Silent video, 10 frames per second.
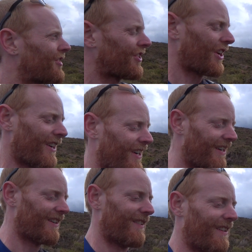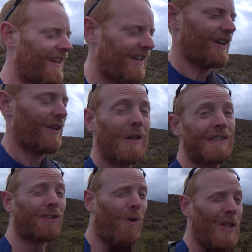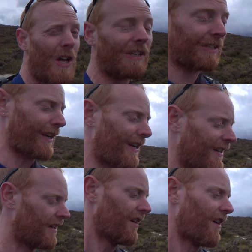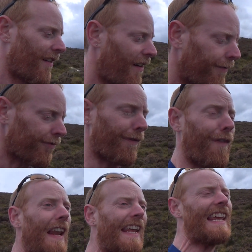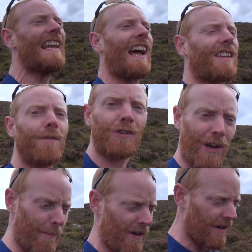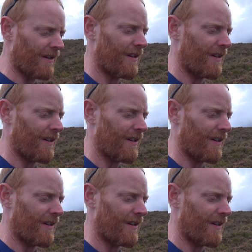which is just quite nice after a fairly inactive summer.